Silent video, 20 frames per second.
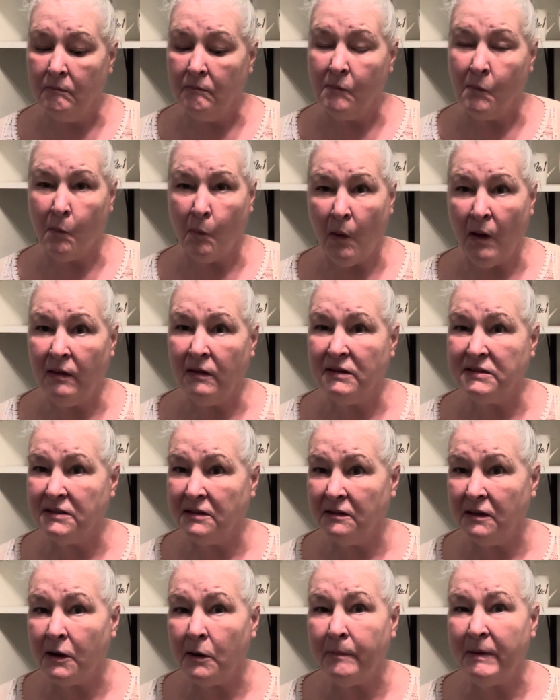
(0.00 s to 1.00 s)
While it's a
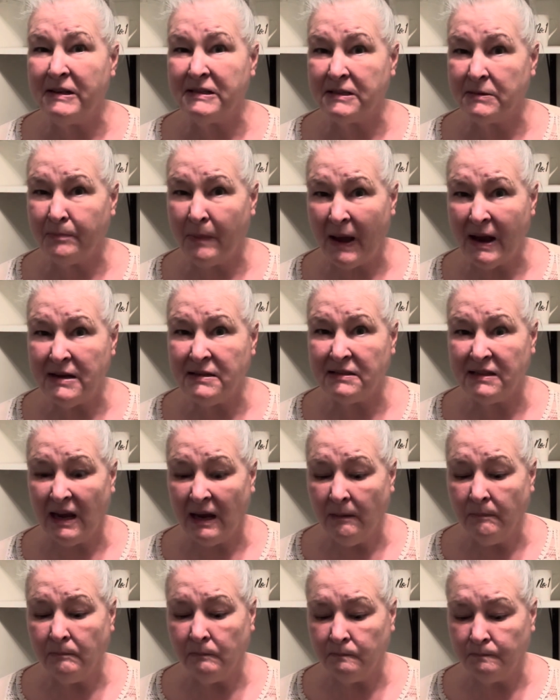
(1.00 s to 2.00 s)
little bit
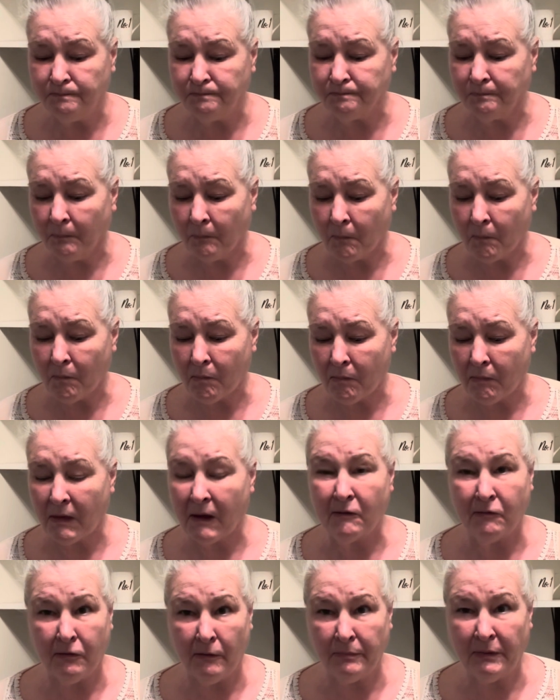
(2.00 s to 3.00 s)
spicy
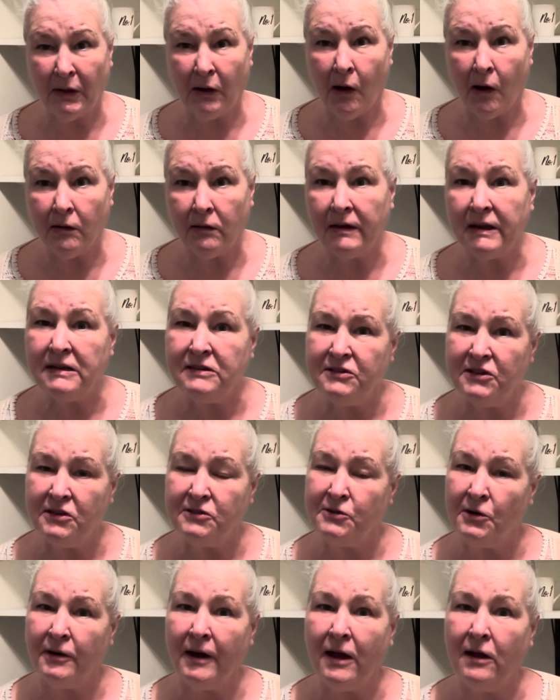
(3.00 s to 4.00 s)
from the garlic and
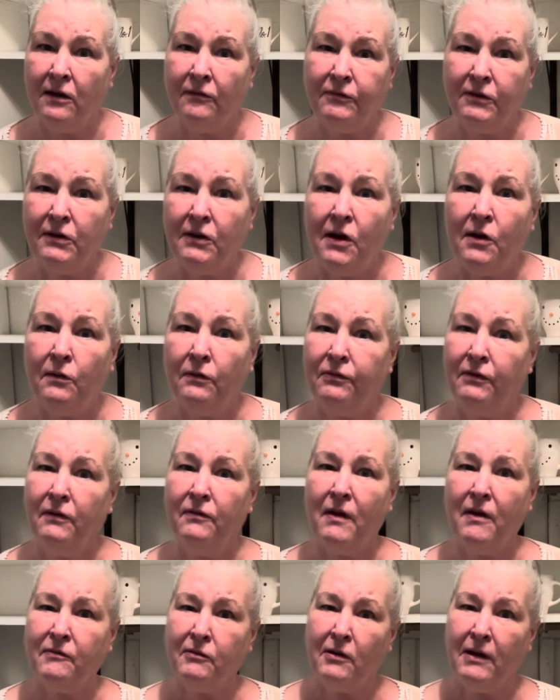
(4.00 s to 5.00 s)
ginger, now if you've
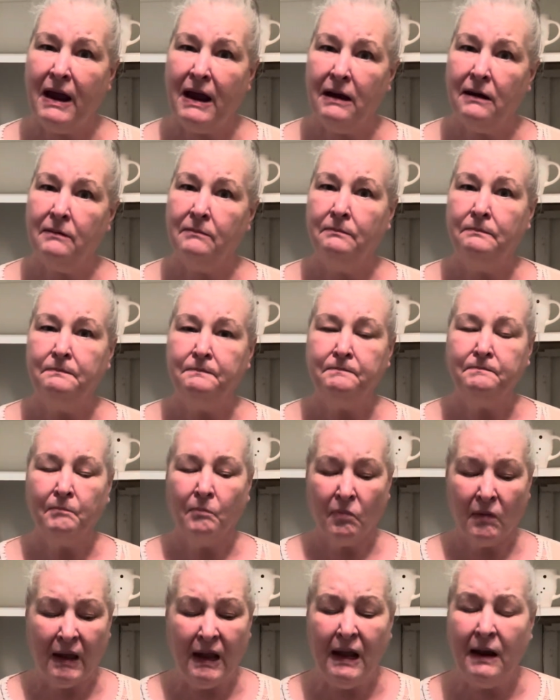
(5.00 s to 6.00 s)
ever
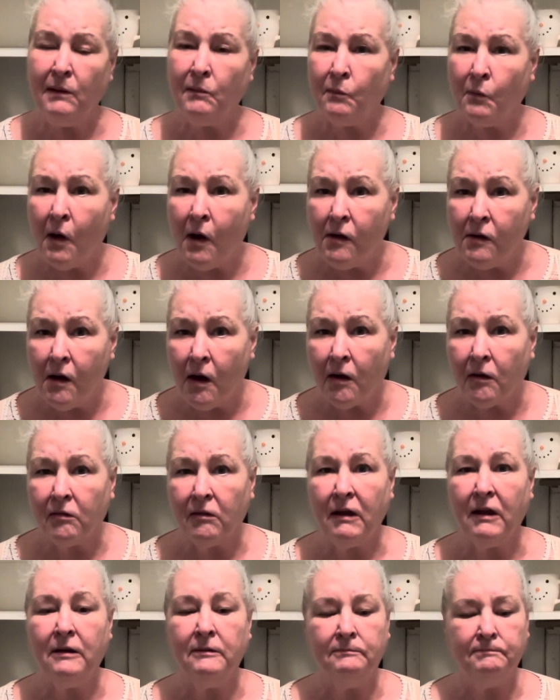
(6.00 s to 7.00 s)
eaten raw
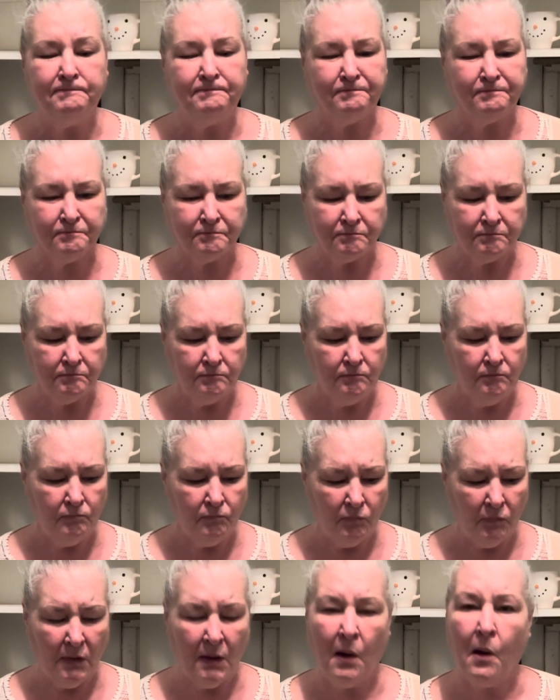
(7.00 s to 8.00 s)
garlic
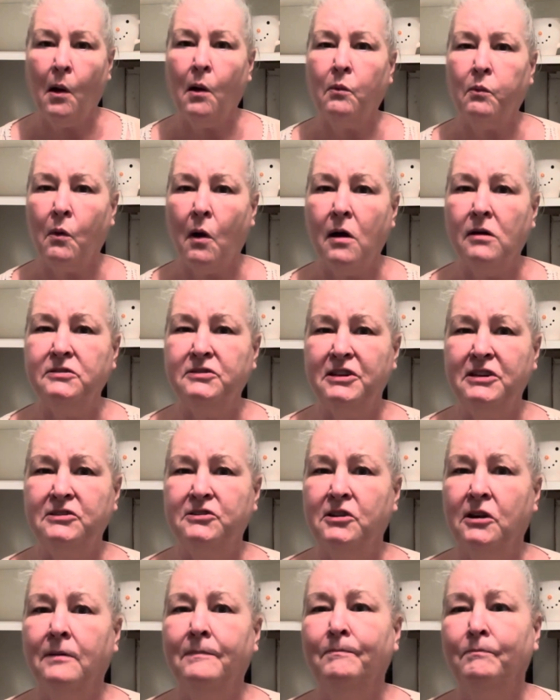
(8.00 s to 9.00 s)
or raw
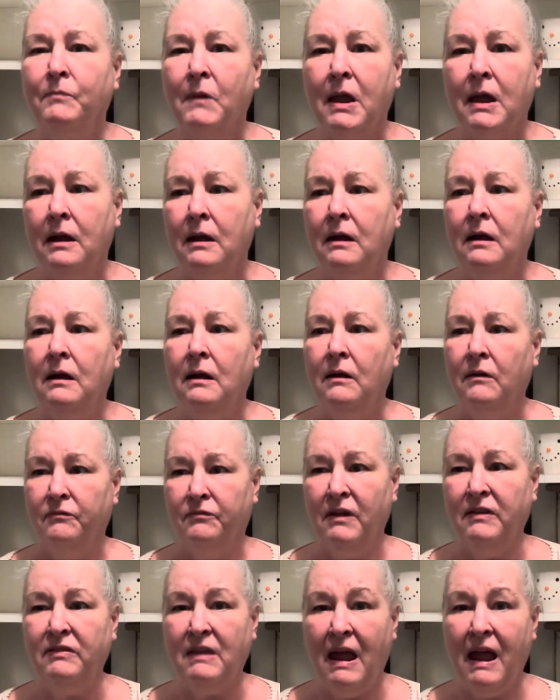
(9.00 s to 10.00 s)
ginger,
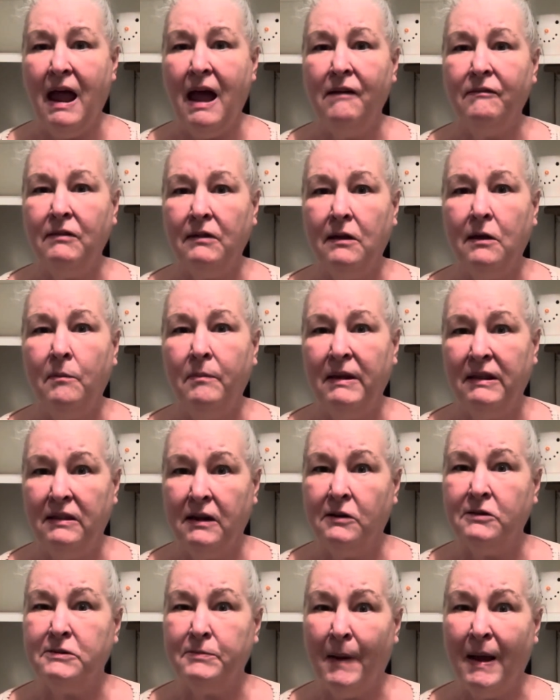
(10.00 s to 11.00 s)
that they have a little bit,
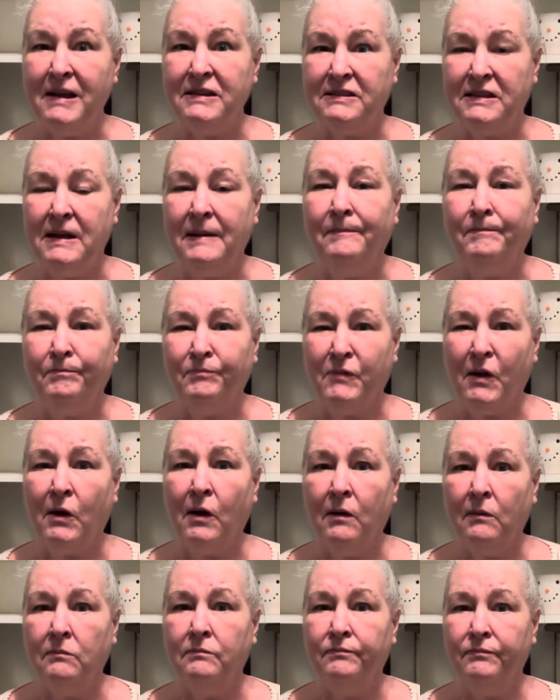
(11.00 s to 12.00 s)
they're spicy,
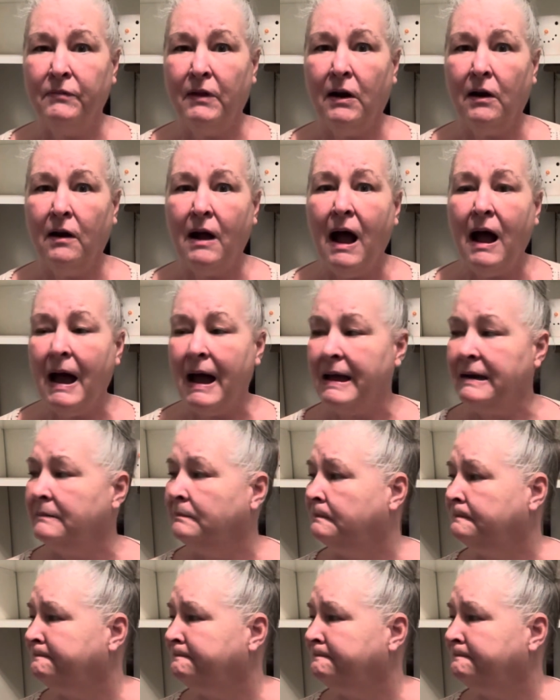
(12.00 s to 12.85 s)
they're hot.